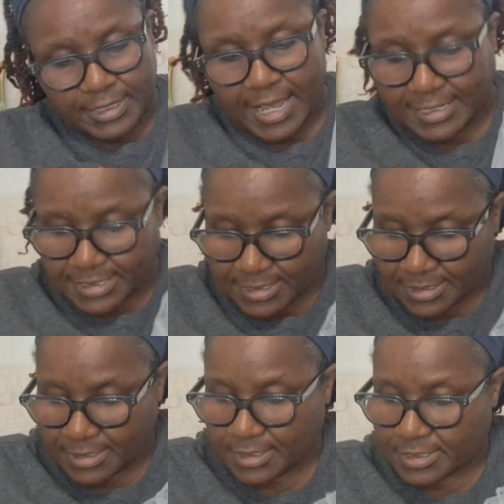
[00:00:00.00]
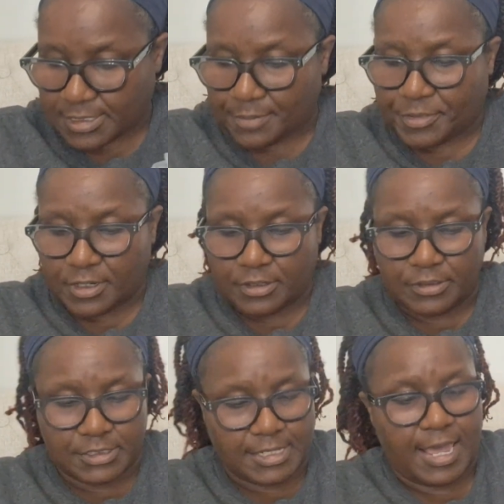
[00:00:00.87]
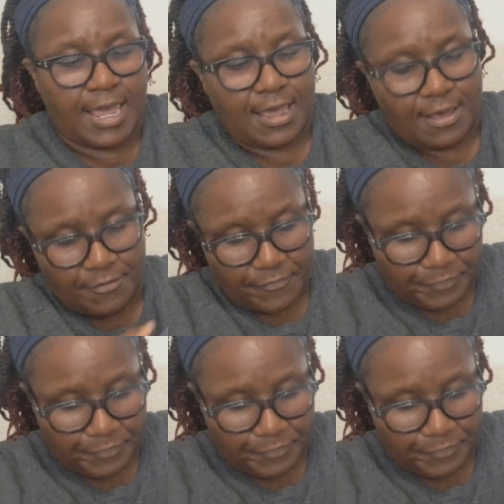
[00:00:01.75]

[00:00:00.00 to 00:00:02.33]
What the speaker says: That's something good to have.